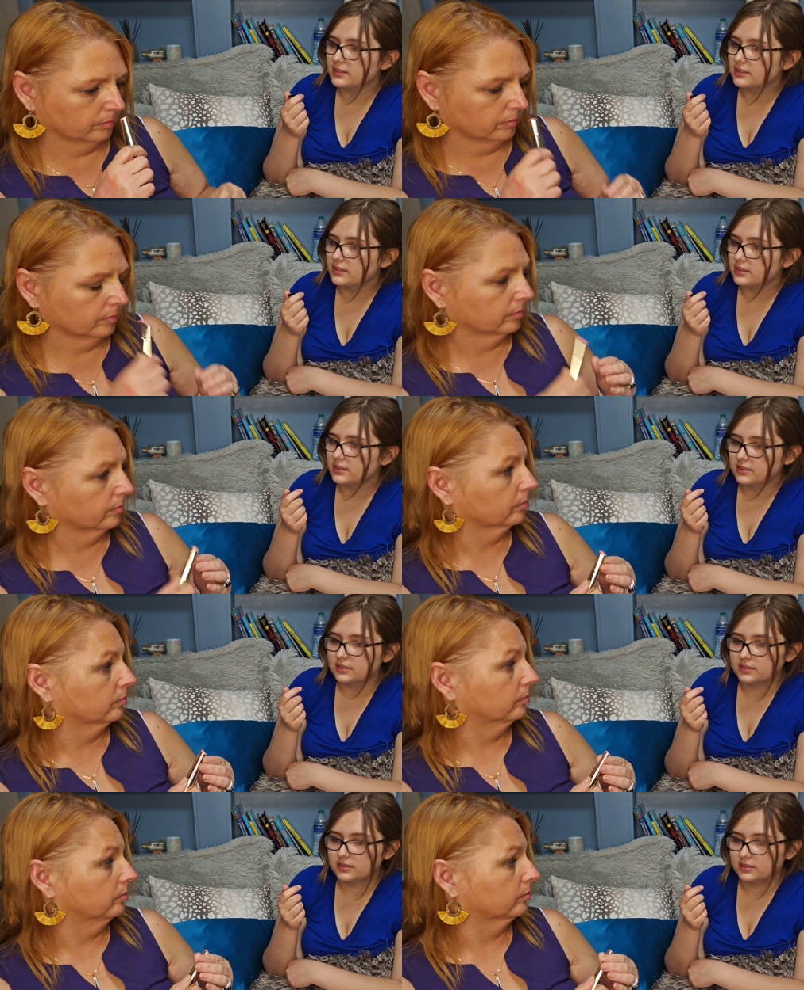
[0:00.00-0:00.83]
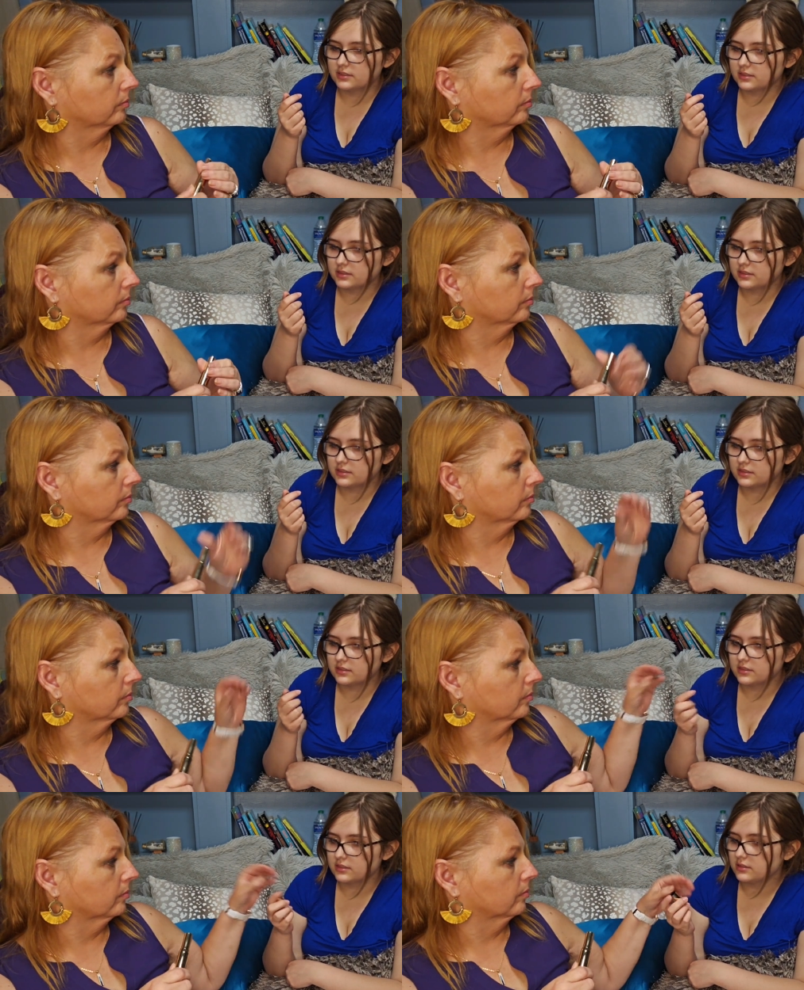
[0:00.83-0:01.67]

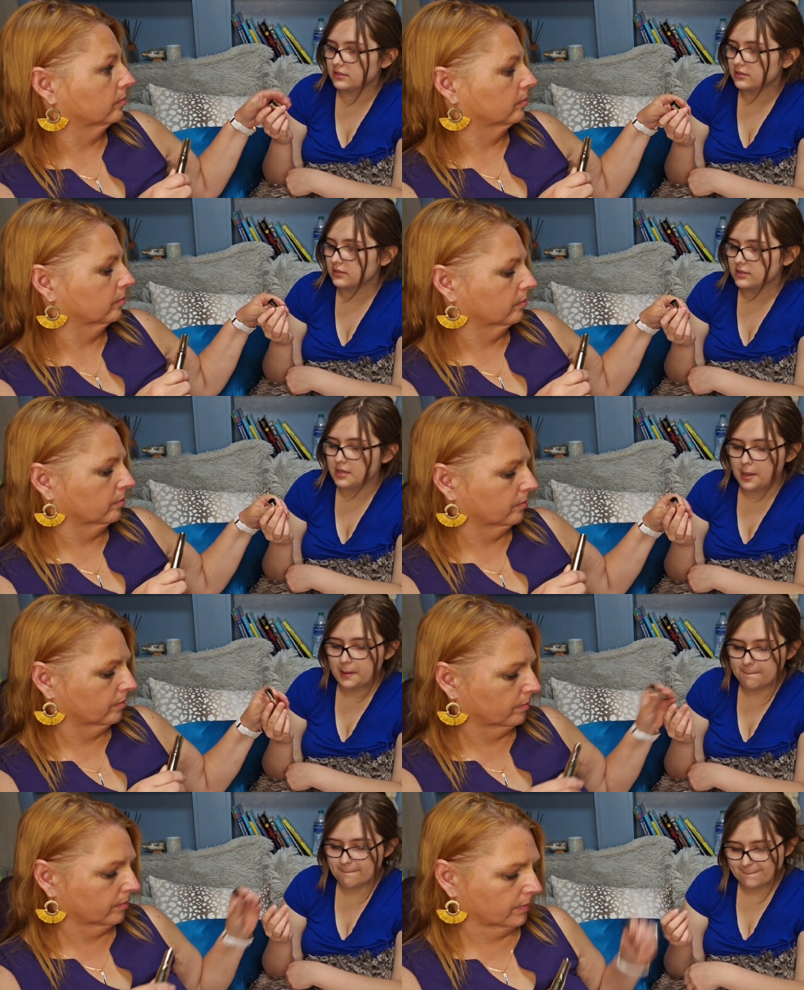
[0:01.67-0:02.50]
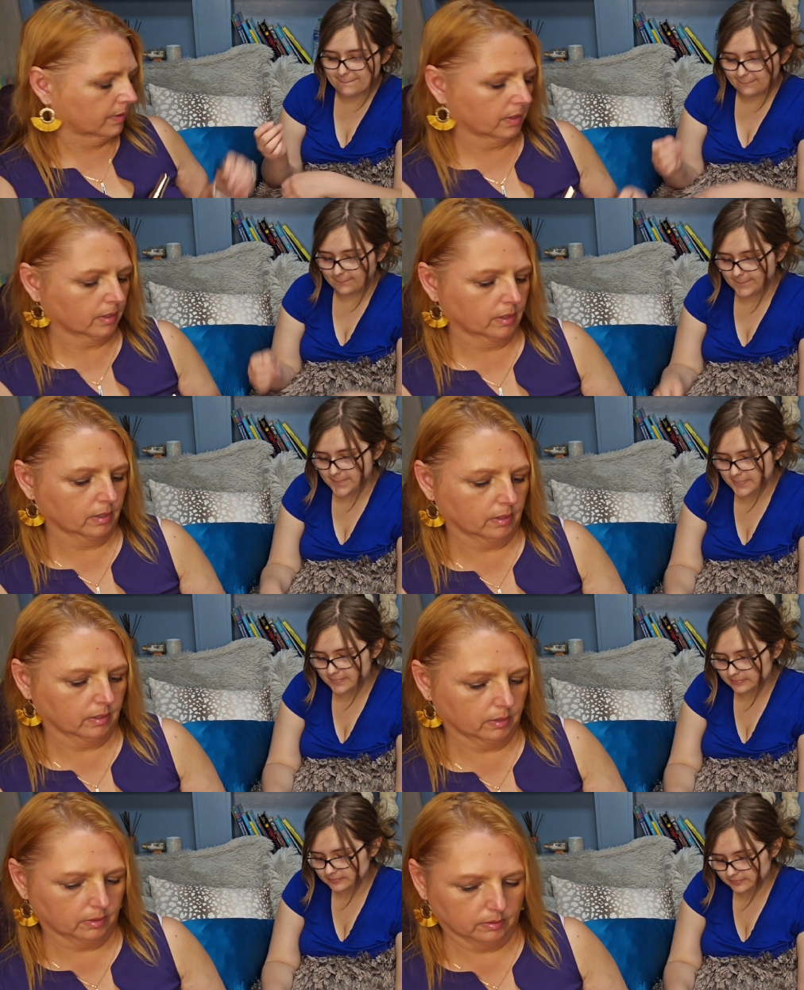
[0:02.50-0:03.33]

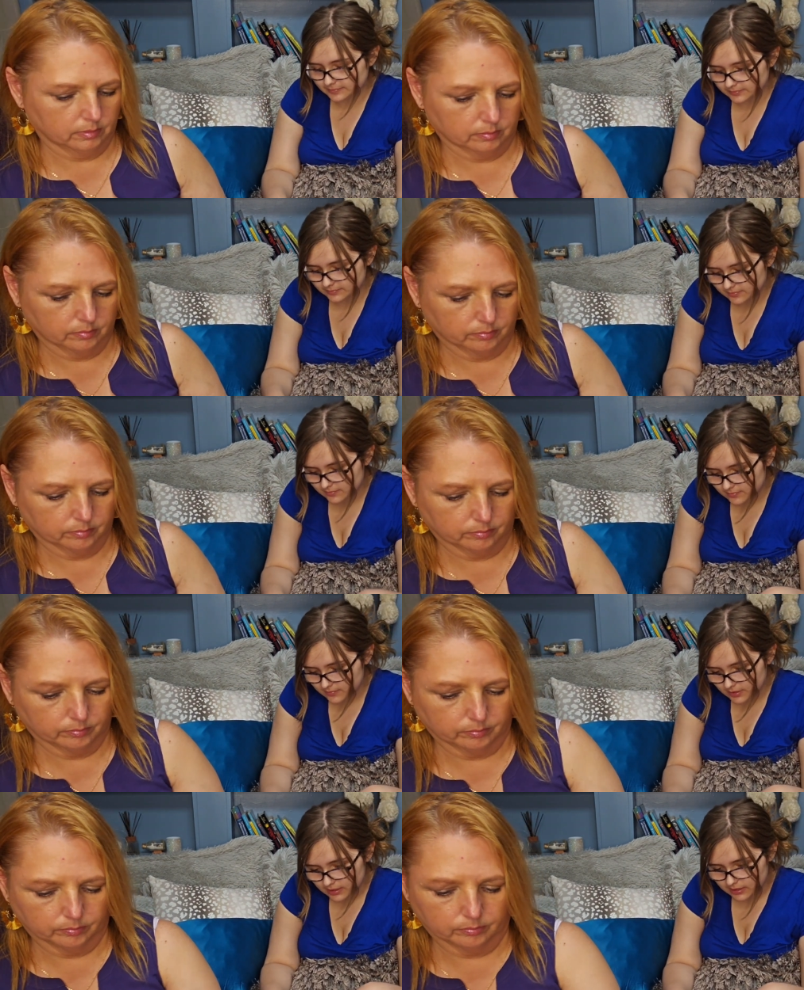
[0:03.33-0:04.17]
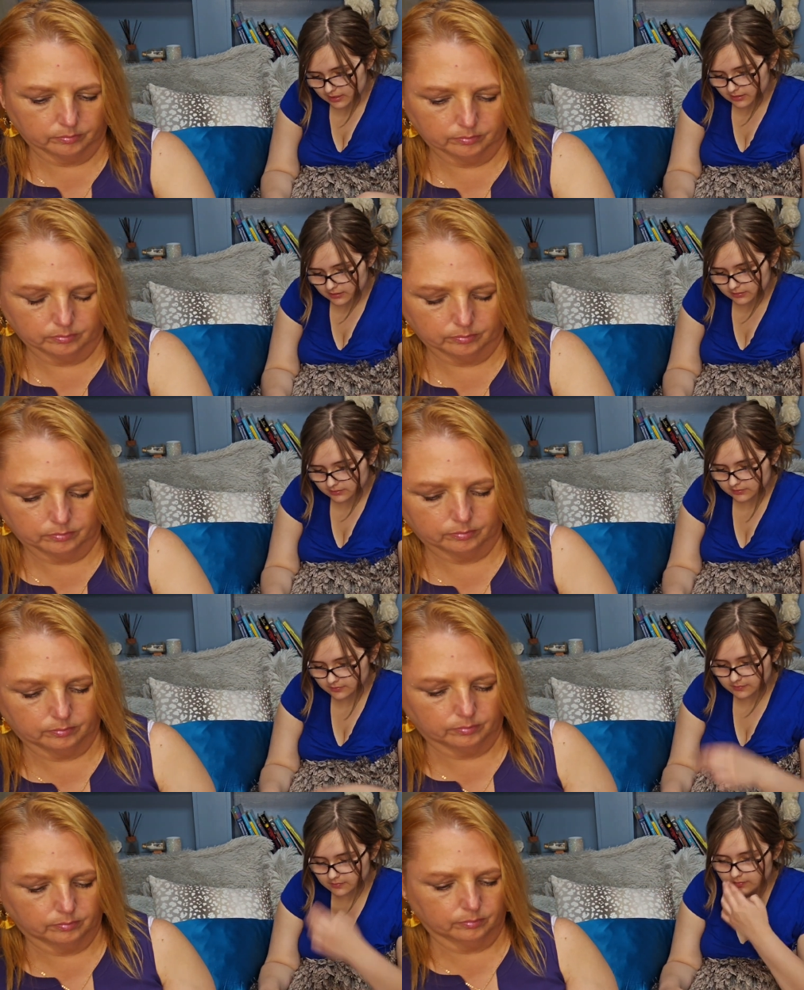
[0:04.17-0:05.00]

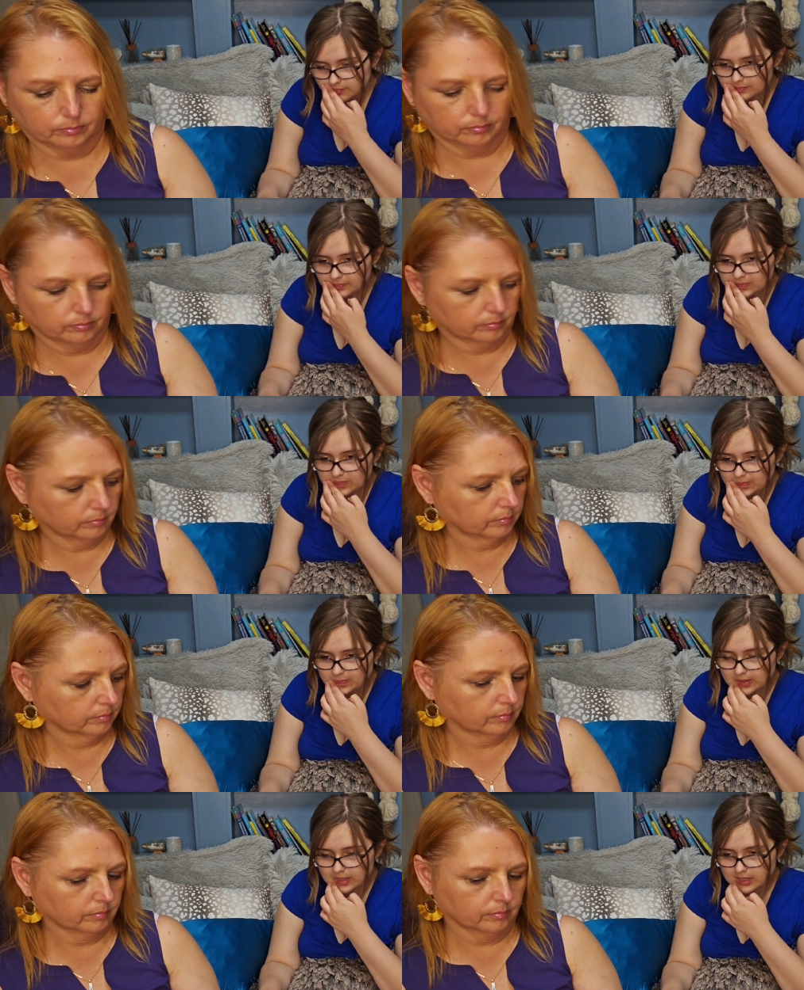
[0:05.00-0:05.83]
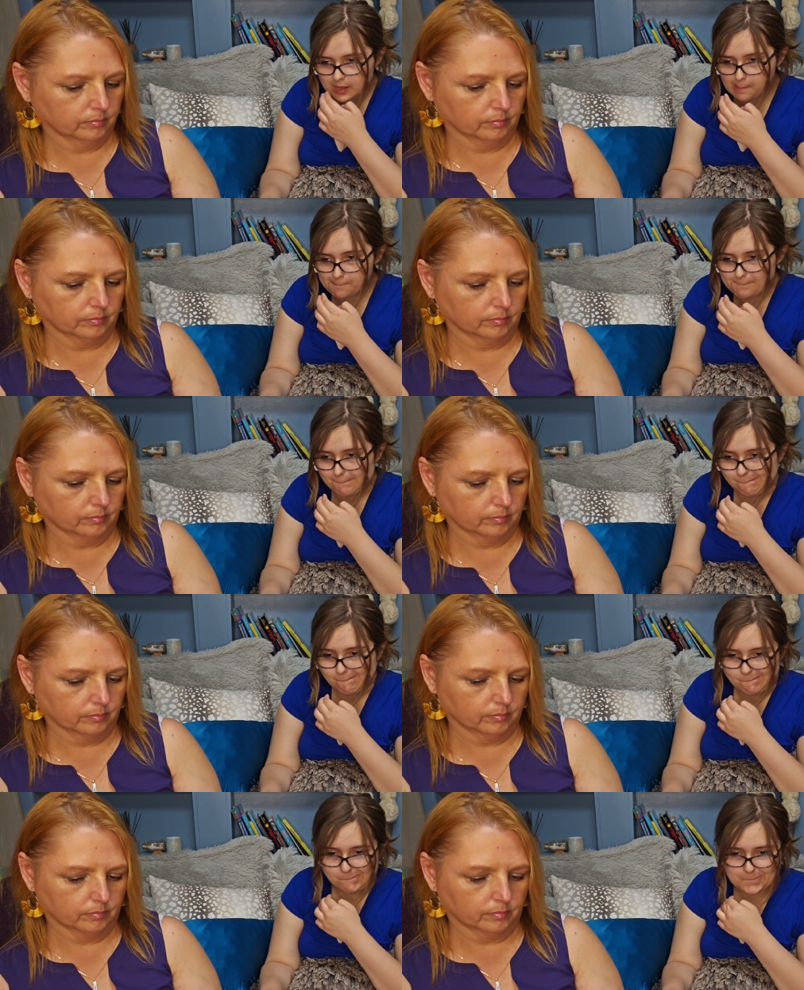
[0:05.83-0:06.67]

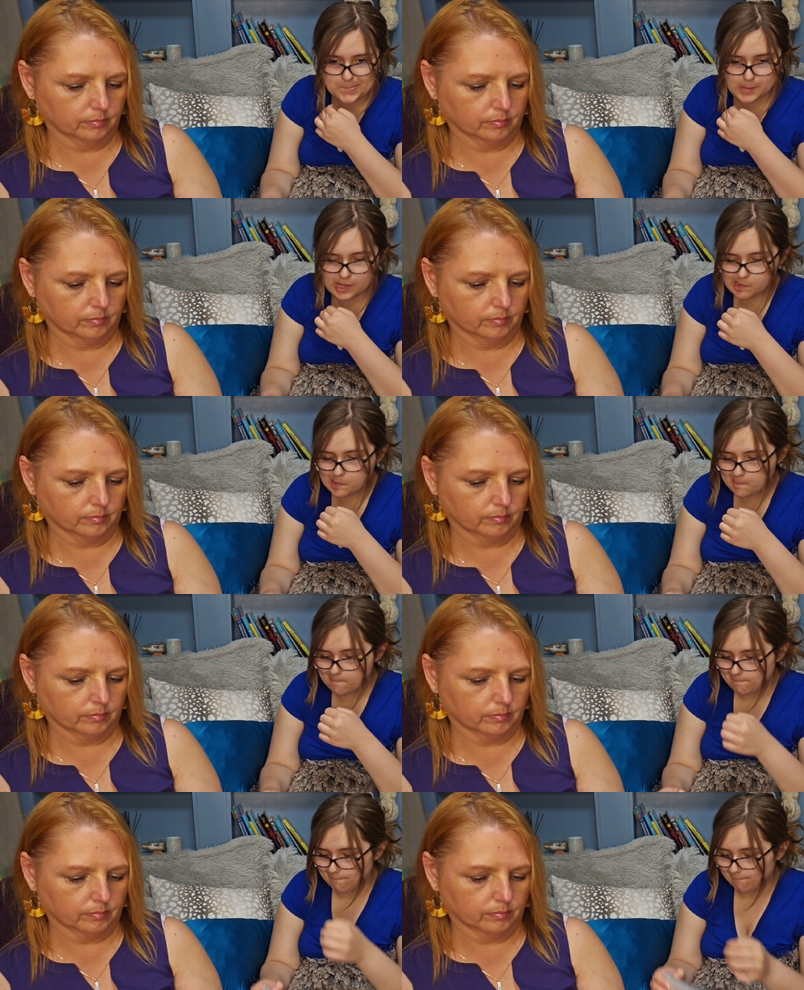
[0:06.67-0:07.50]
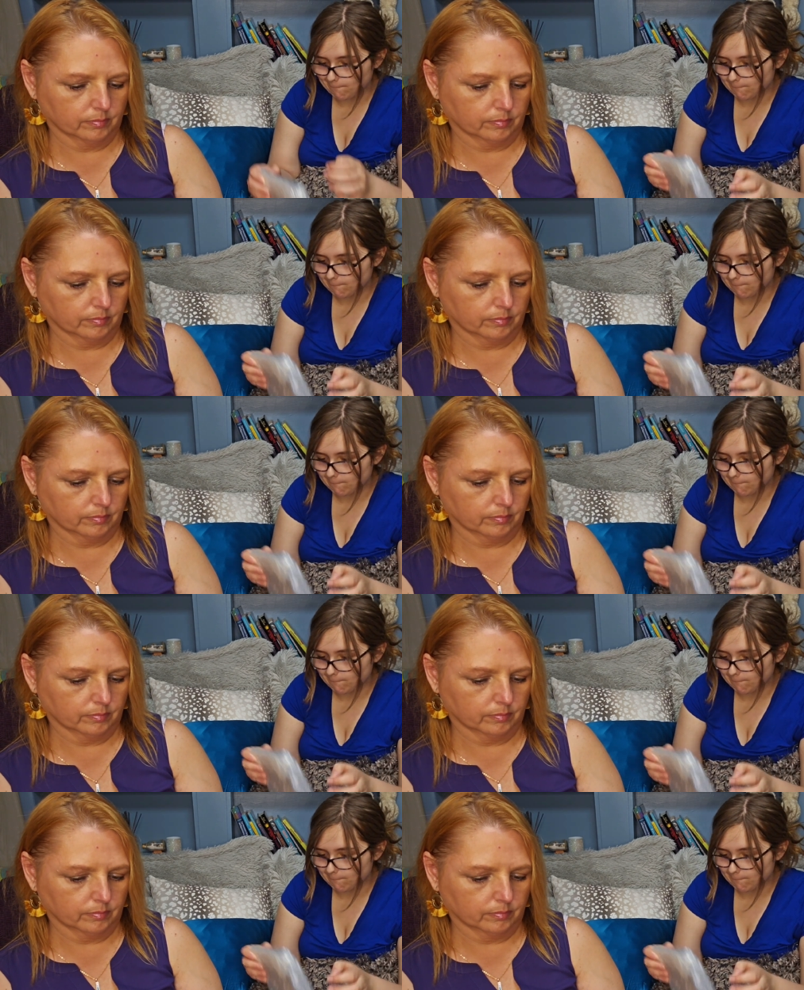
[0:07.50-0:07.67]
(no one is talking)